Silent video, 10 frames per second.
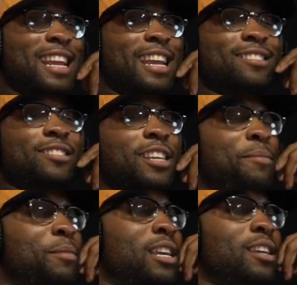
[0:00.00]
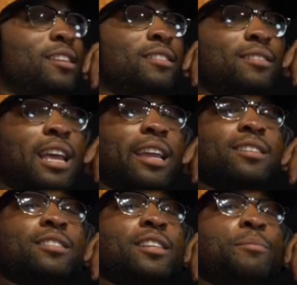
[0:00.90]
They can see me. They
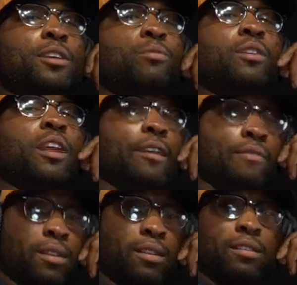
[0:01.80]
can see me whenever.